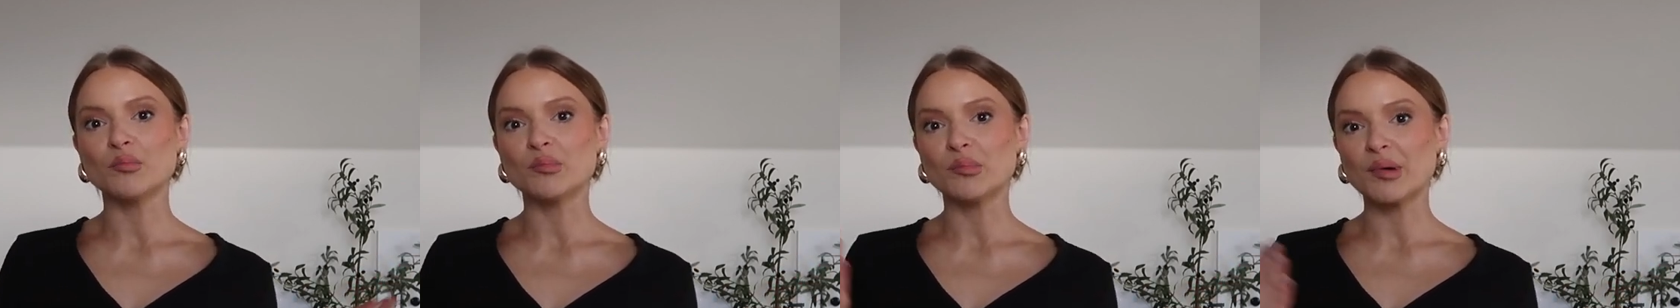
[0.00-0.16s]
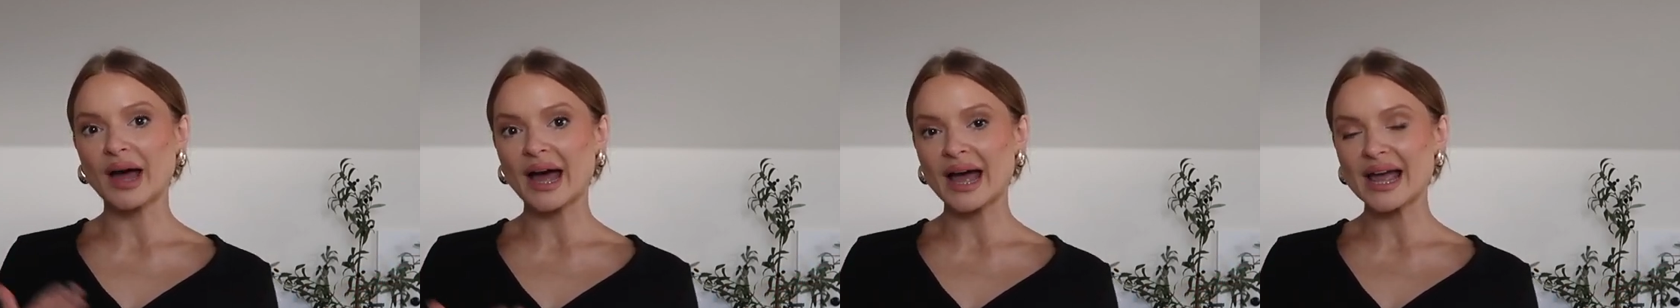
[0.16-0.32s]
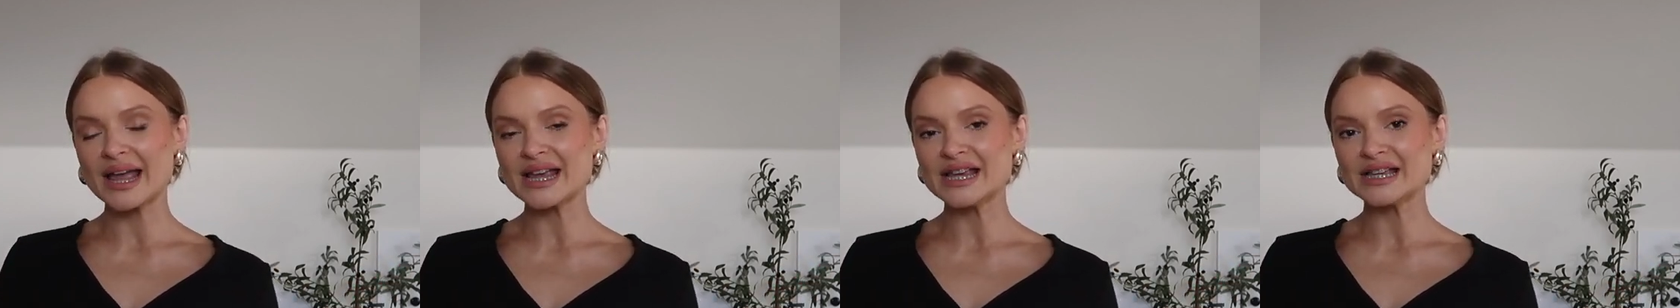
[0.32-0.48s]

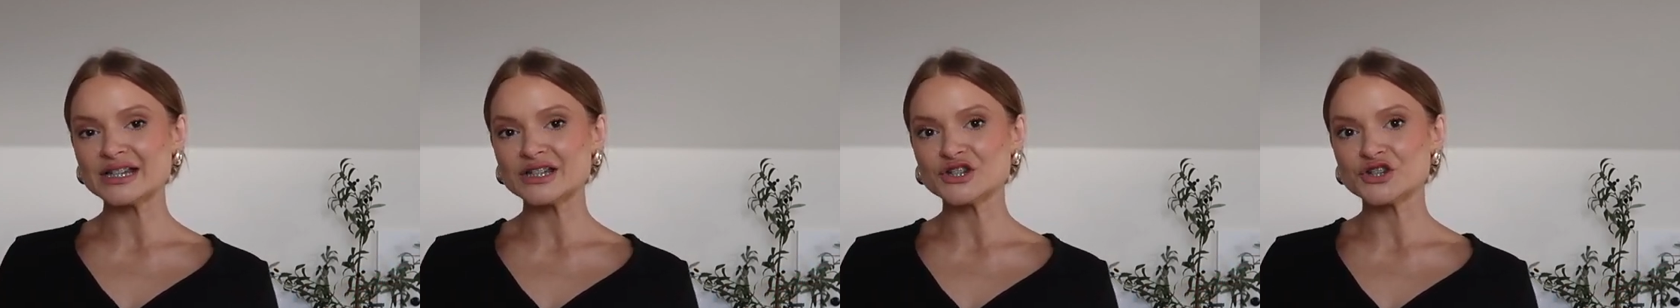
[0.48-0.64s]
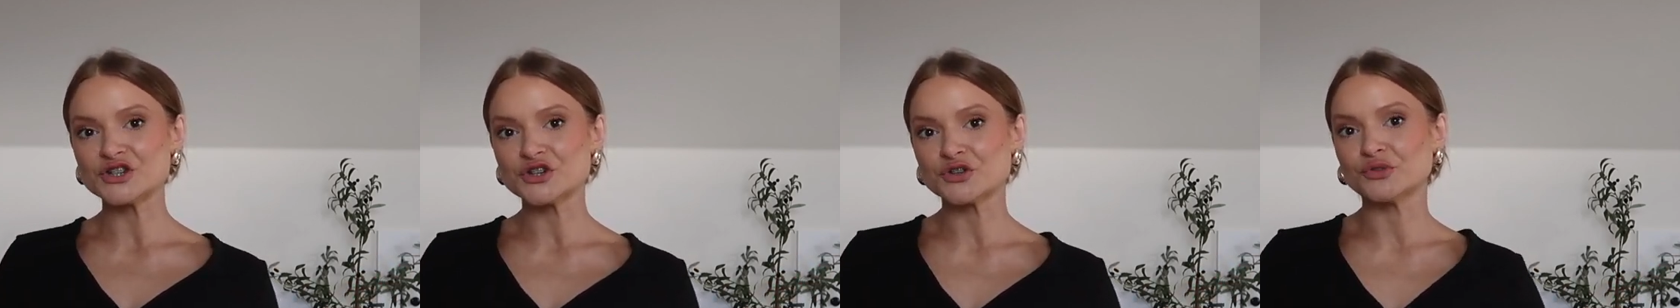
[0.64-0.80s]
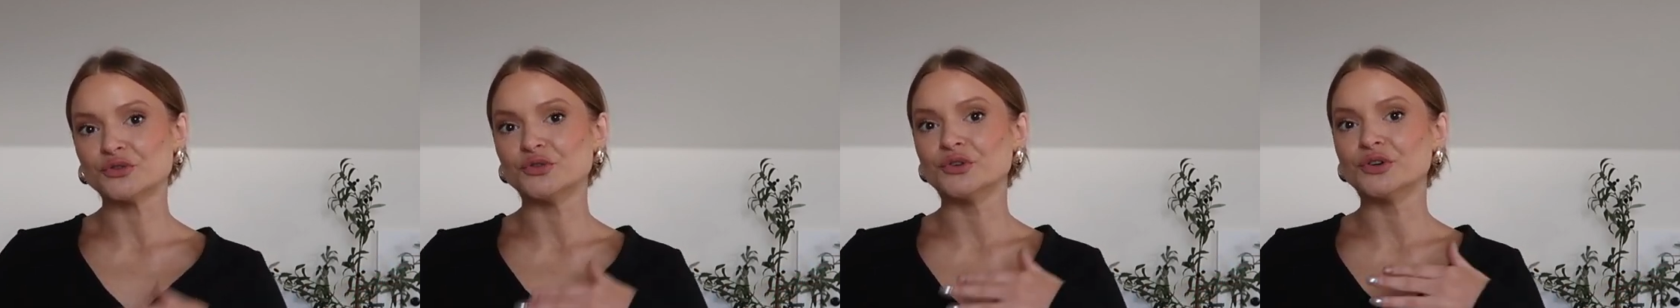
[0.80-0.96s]
buying
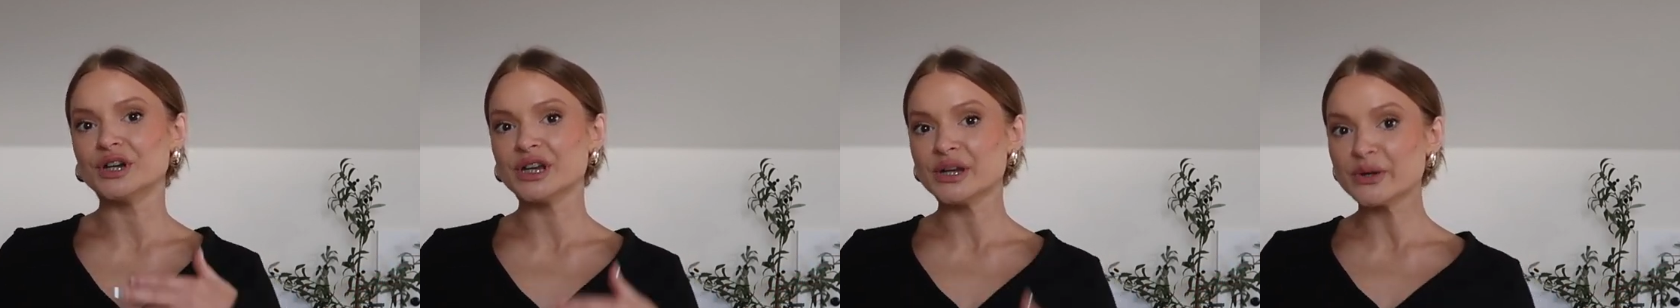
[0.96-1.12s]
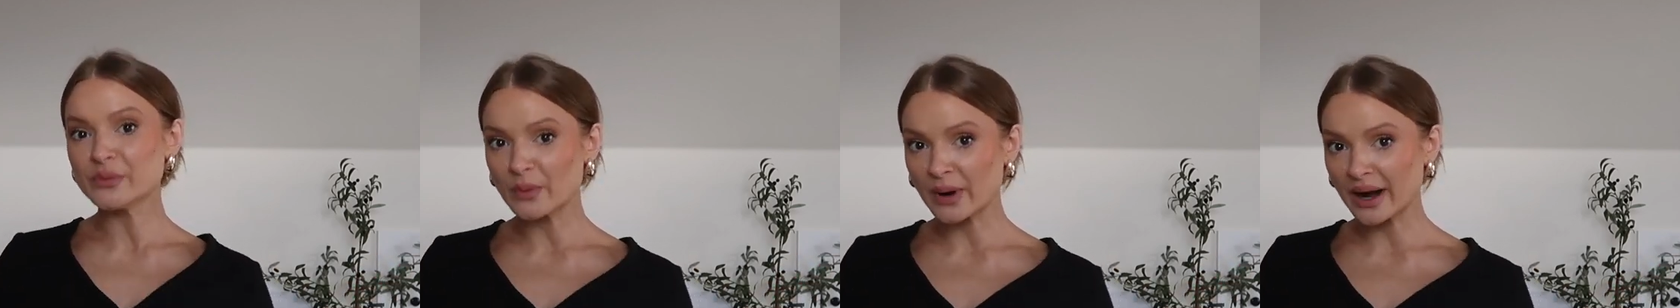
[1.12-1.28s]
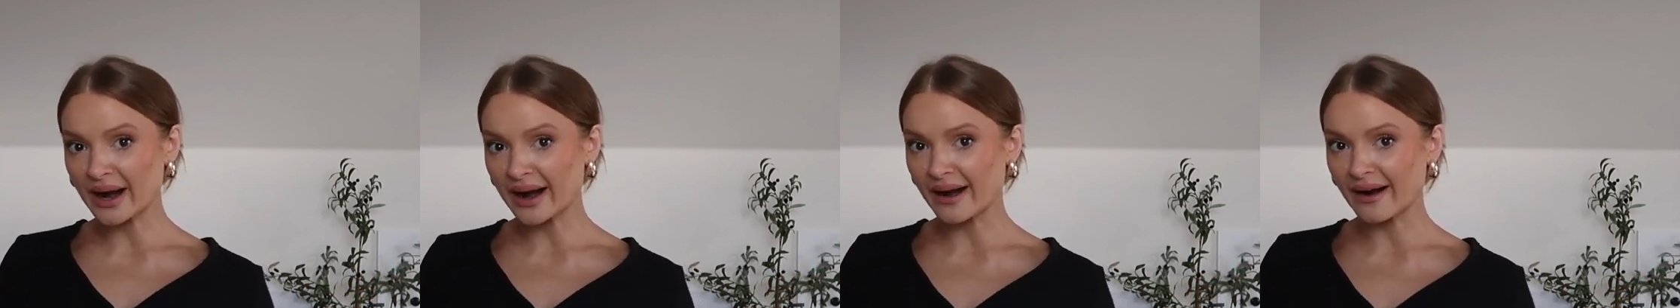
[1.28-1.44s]
to
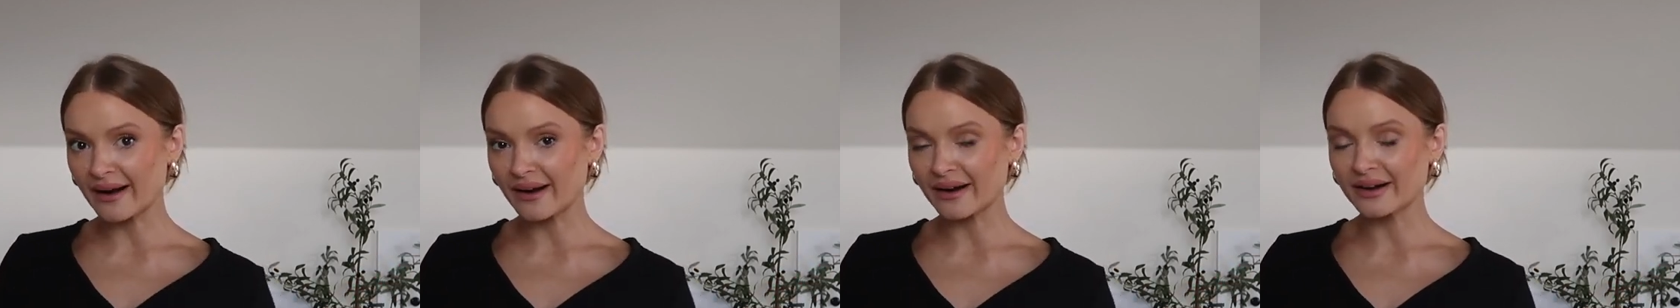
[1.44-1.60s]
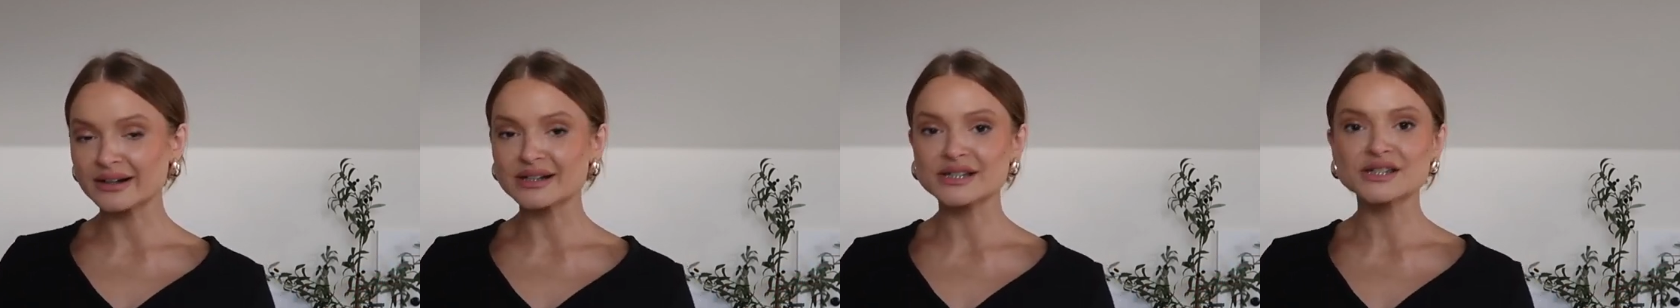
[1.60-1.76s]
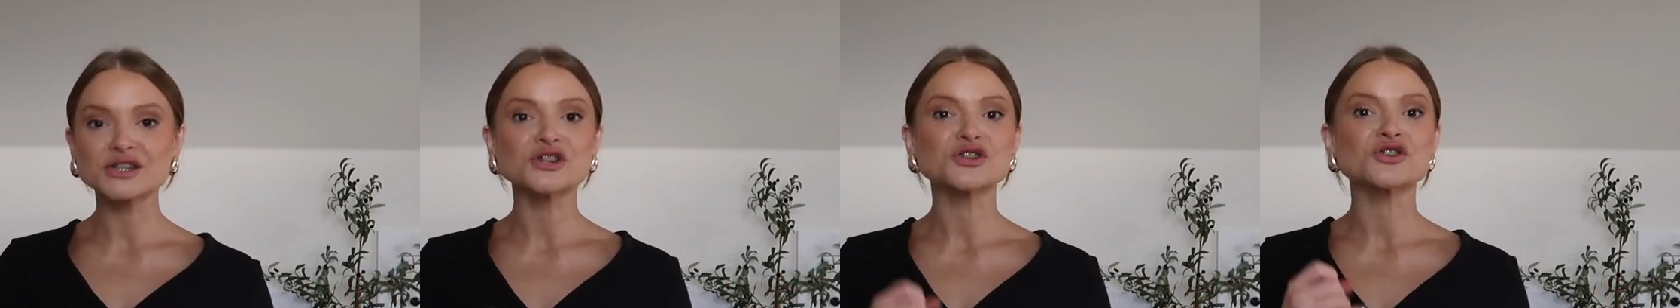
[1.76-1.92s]

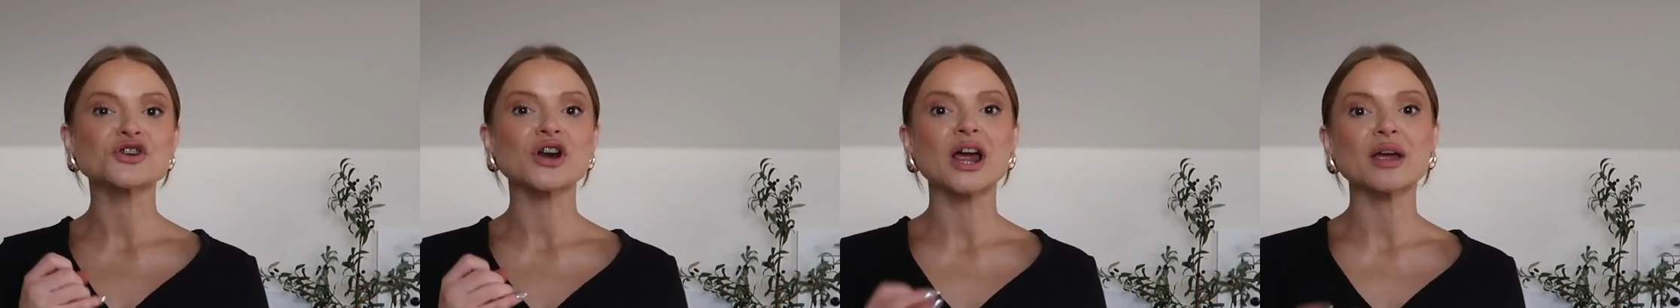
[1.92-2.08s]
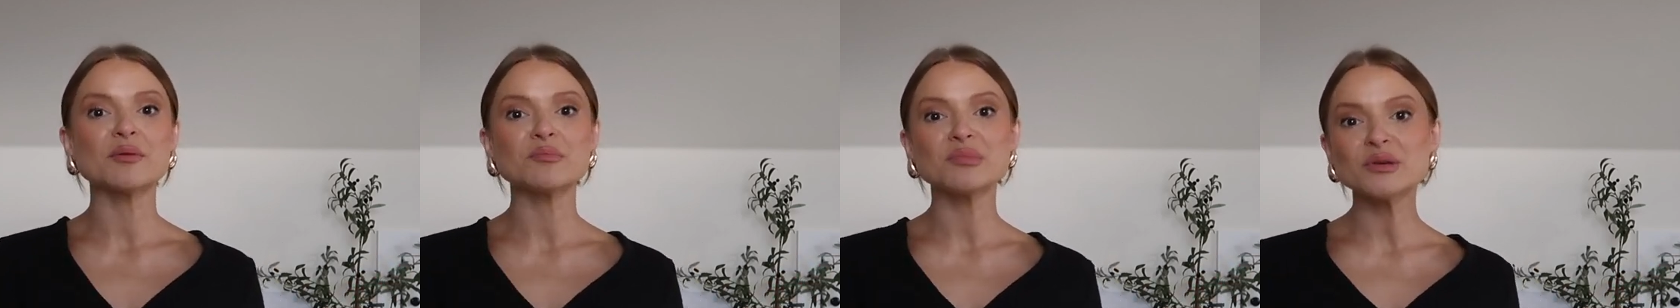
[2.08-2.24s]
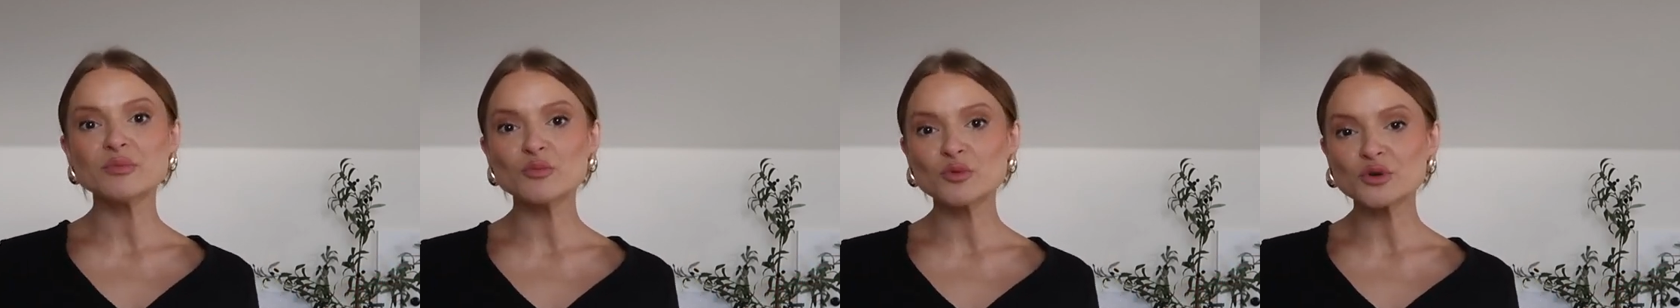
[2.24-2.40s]
rewear to try
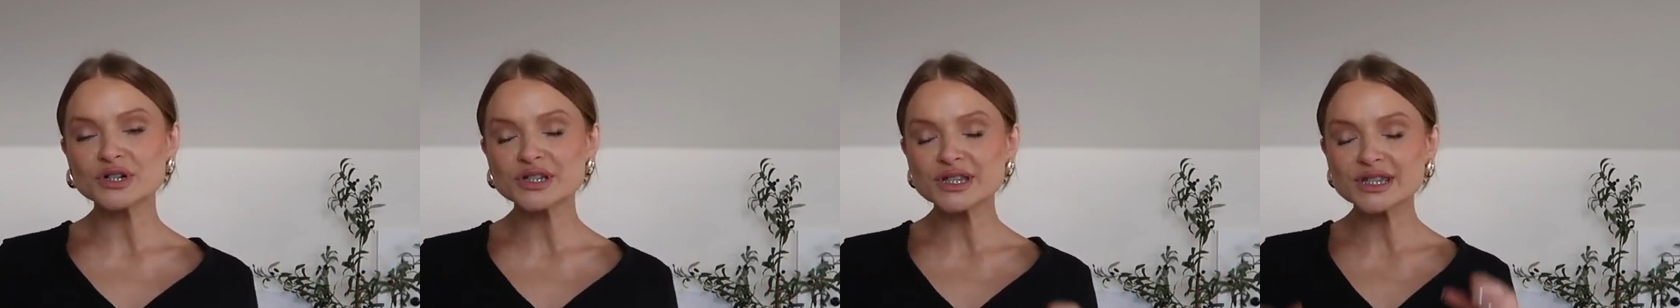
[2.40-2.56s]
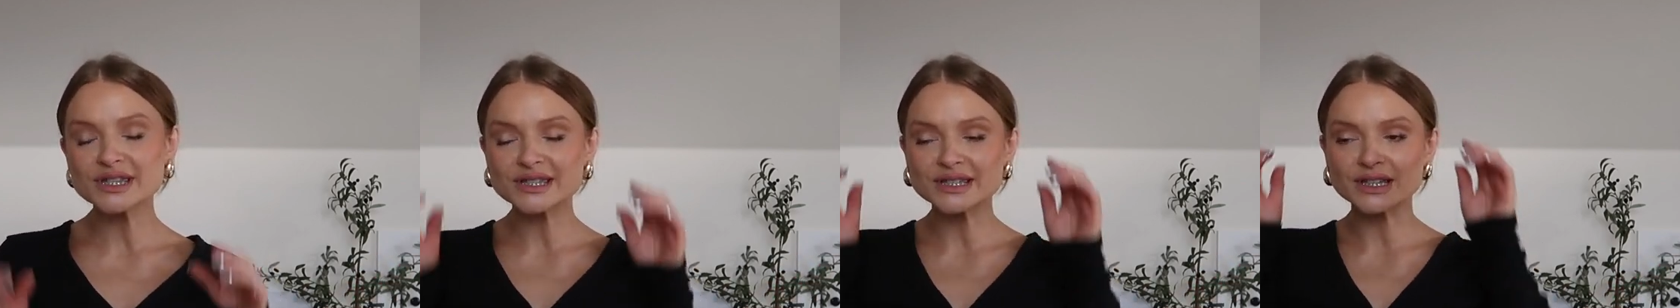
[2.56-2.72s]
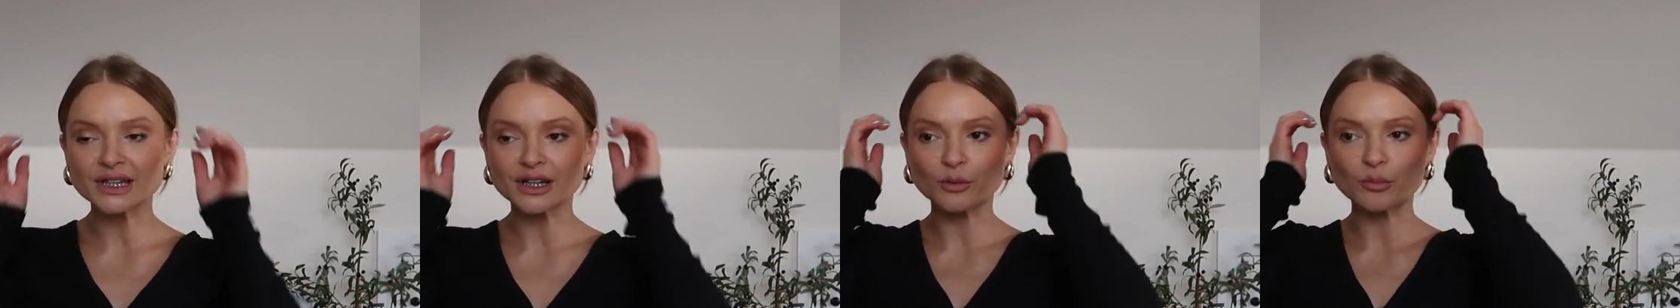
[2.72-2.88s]
and be more
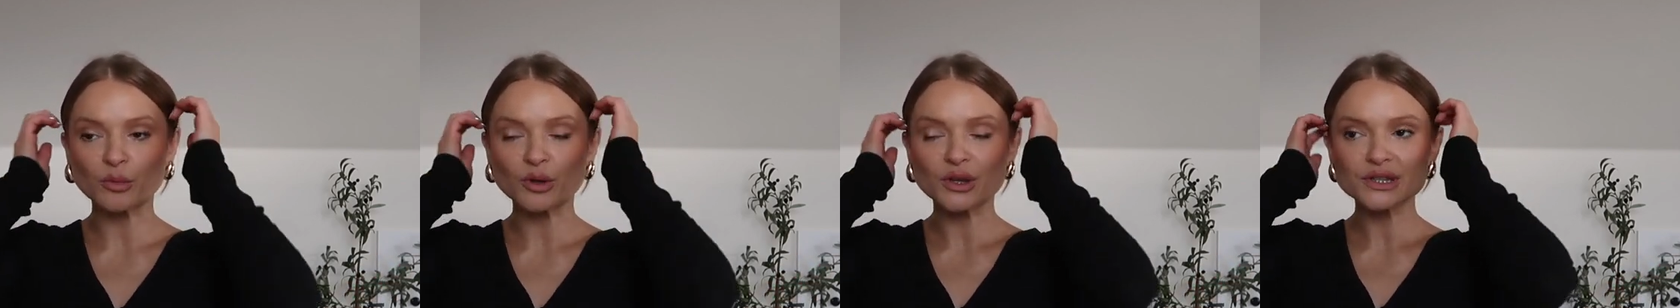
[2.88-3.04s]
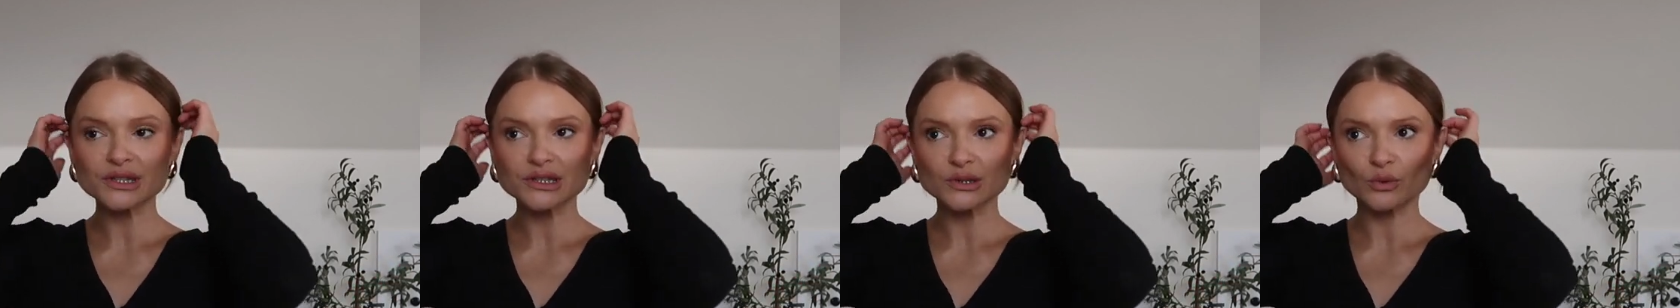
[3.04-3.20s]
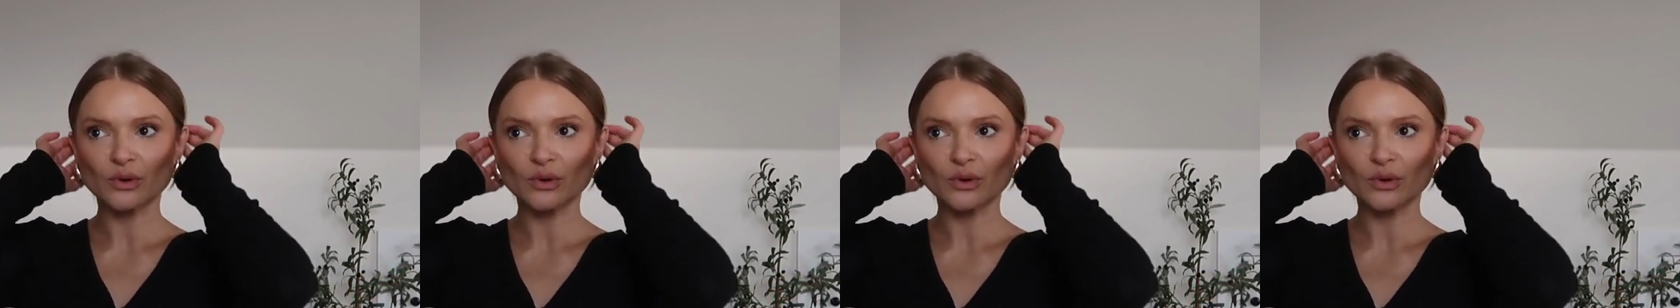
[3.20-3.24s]
sustainable.